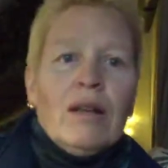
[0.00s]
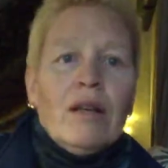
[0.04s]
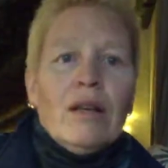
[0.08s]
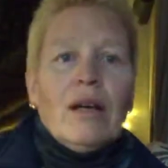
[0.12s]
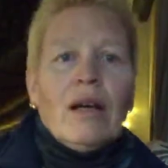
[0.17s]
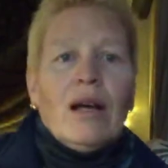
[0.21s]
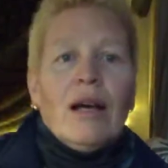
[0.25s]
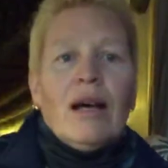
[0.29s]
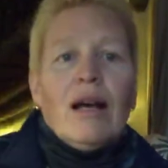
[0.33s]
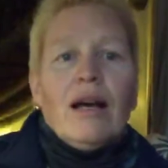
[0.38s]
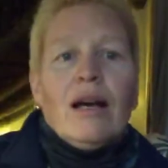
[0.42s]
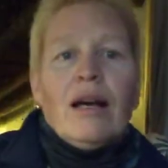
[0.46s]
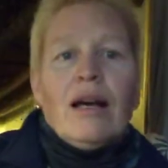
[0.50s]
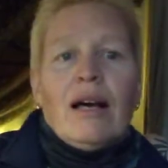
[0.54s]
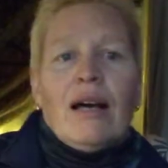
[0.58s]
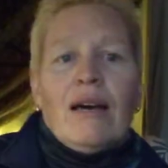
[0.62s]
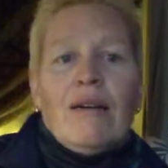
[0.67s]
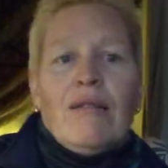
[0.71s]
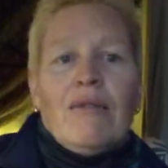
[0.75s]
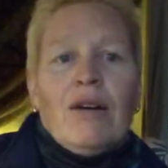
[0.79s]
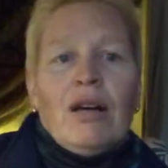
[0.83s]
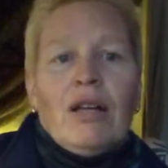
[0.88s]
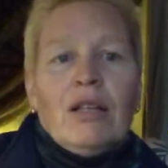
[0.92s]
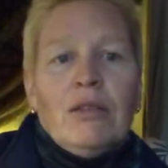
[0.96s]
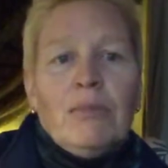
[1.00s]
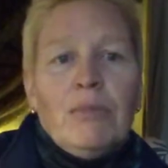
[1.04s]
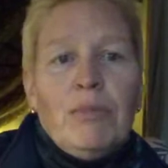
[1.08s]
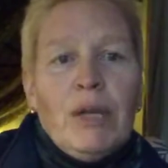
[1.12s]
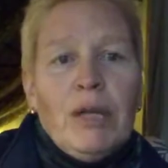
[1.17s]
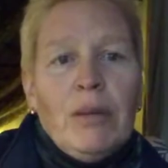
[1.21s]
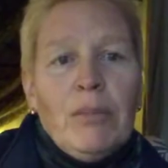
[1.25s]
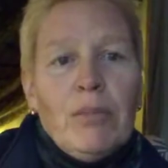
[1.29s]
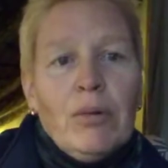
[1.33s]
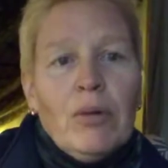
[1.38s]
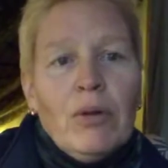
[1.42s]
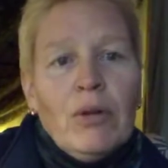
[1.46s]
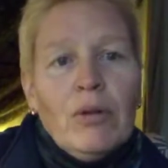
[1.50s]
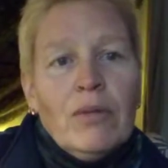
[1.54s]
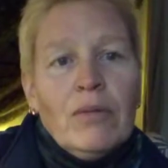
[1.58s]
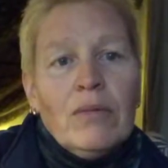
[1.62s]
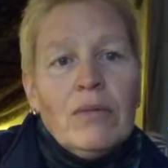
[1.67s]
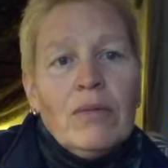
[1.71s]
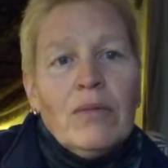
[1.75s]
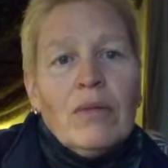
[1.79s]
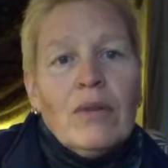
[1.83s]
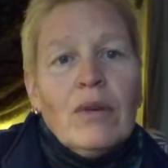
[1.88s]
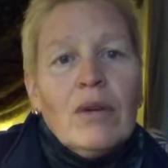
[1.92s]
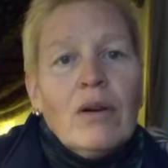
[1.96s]
Have other people
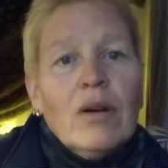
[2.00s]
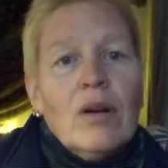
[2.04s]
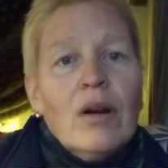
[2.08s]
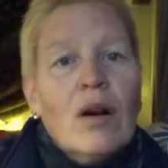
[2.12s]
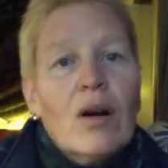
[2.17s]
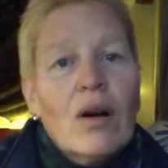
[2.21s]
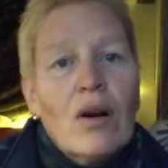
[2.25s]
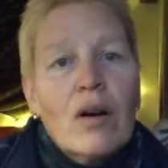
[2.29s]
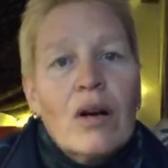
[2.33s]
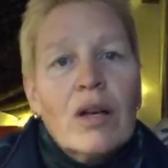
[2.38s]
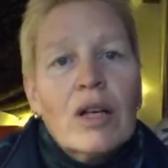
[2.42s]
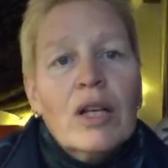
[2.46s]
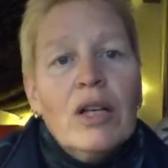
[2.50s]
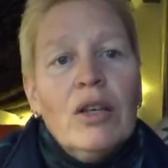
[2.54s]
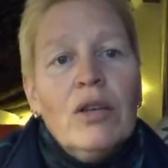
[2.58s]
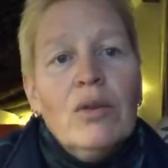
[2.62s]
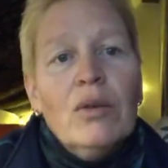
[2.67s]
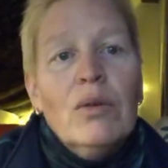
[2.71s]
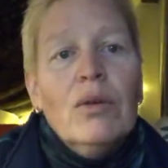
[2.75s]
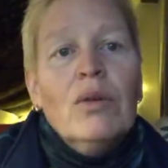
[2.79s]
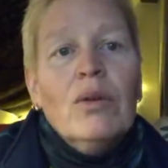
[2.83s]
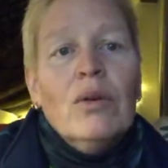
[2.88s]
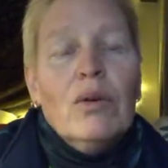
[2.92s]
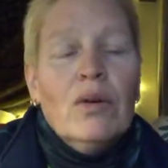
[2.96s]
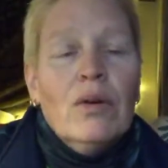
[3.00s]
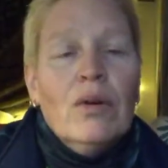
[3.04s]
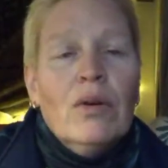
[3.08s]
argue